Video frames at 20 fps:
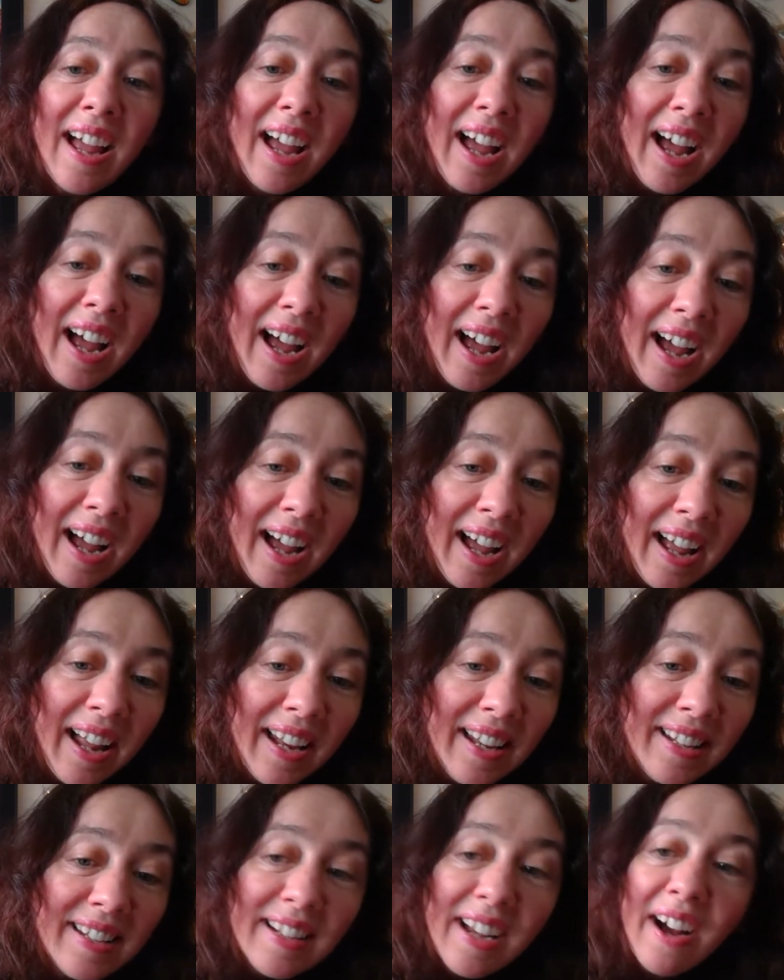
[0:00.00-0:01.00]

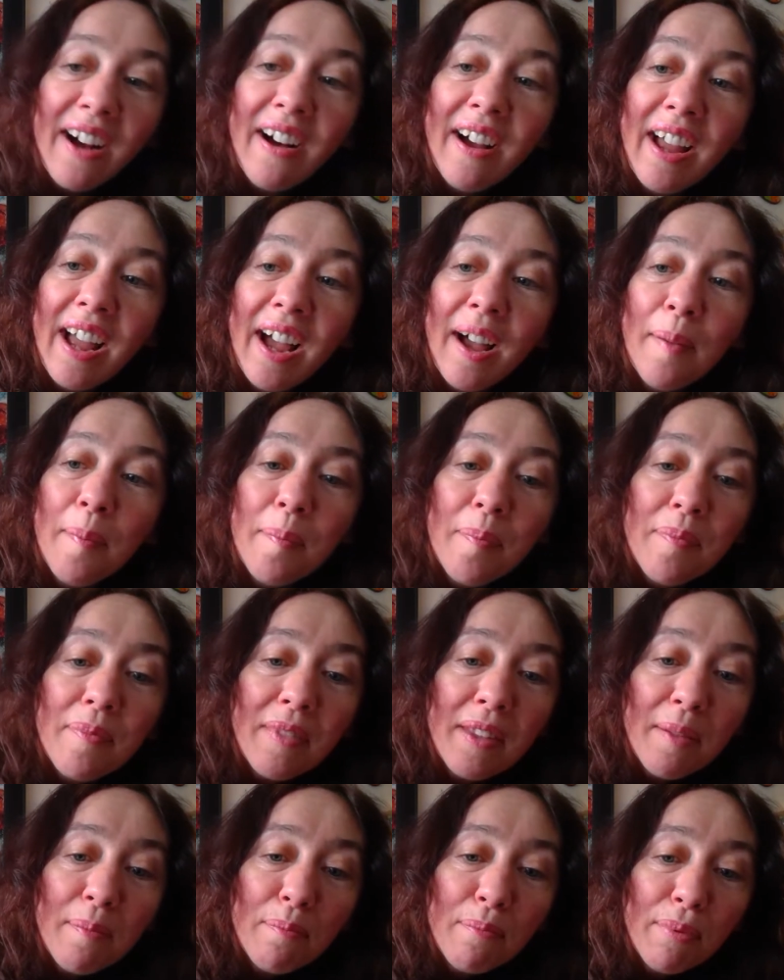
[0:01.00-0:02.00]
and I am
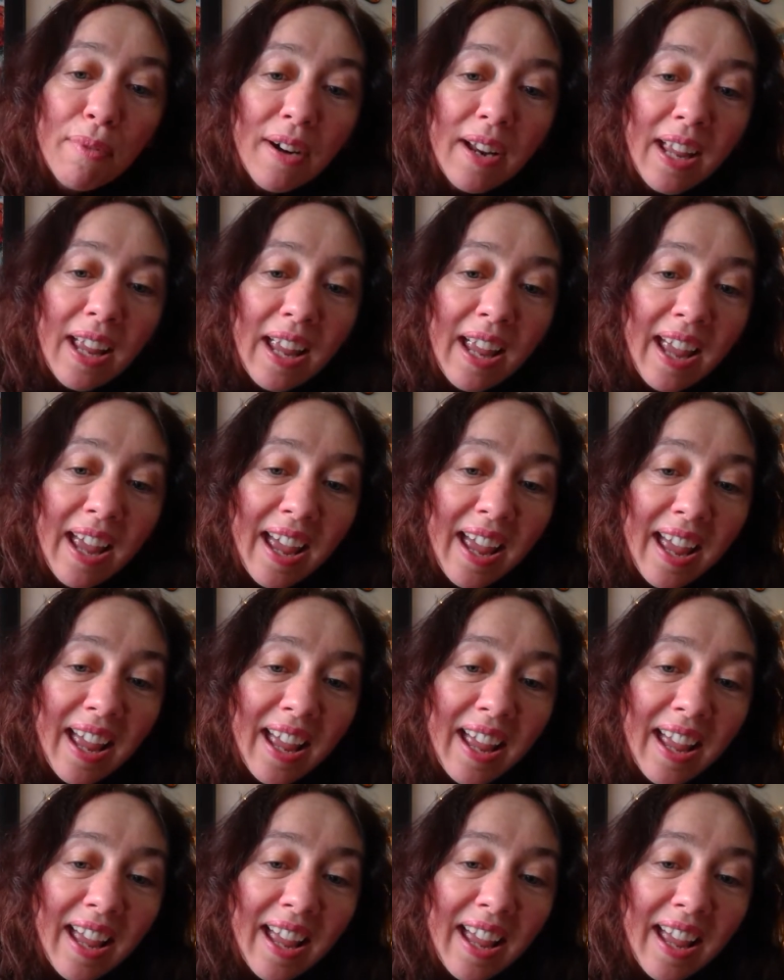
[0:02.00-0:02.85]
bringing it